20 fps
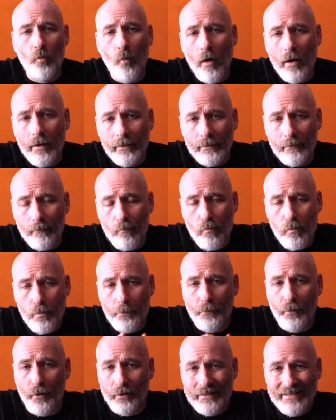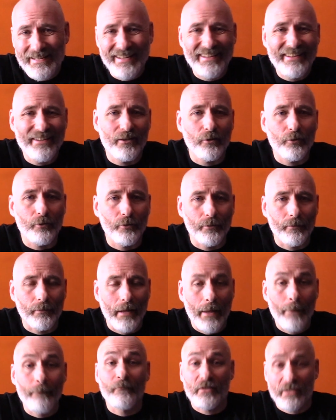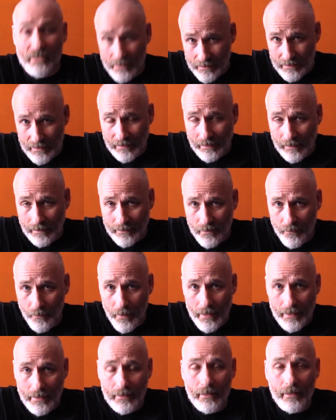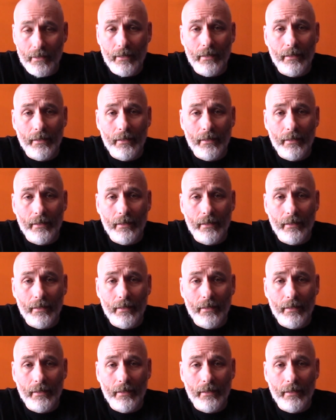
one particular emphasis I'd like to make